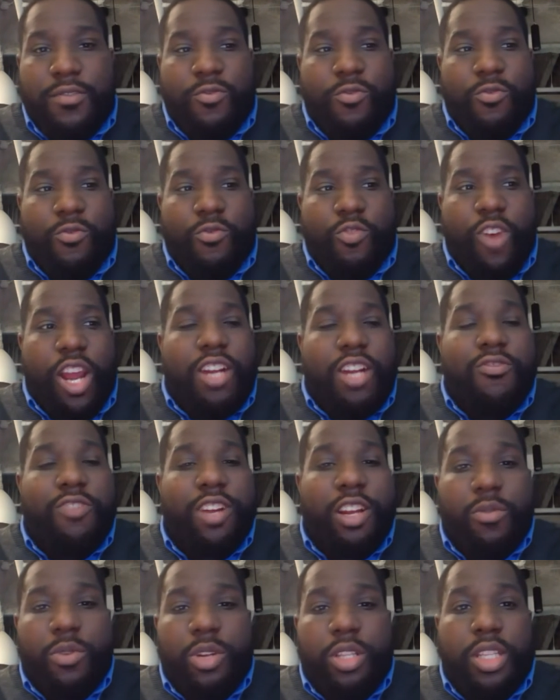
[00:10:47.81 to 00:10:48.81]
right
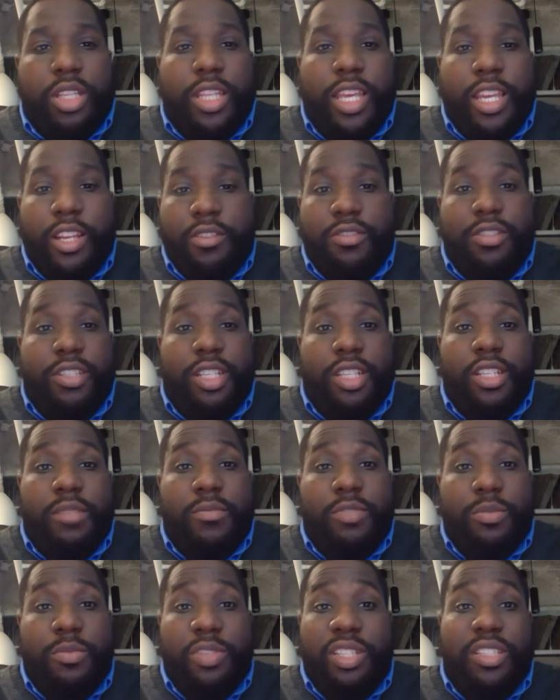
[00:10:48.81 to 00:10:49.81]
around where the Lakers need him
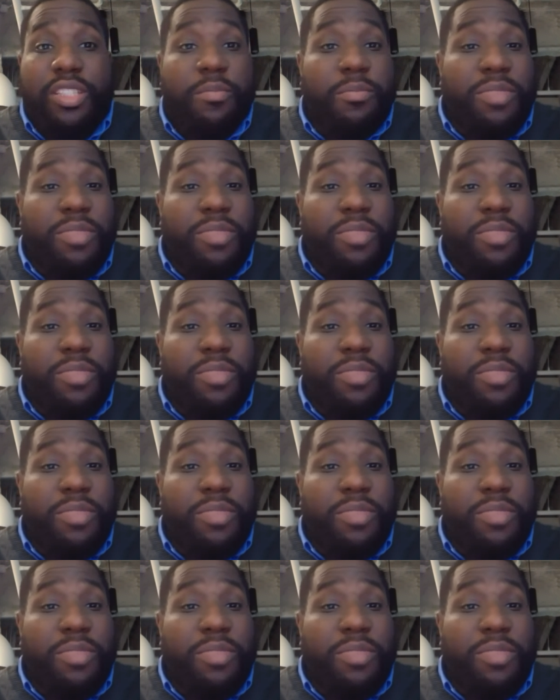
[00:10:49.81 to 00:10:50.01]
to be to